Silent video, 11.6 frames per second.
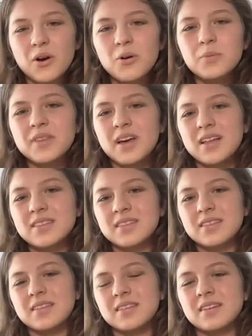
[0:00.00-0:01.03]
hope
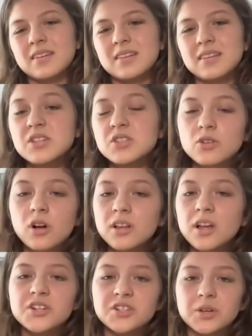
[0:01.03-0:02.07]
that this
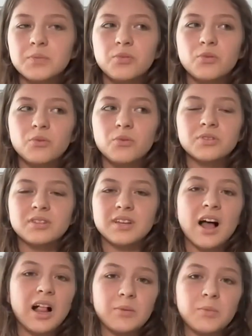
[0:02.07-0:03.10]
scholarship would
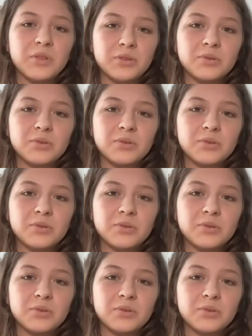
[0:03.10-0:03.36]
help me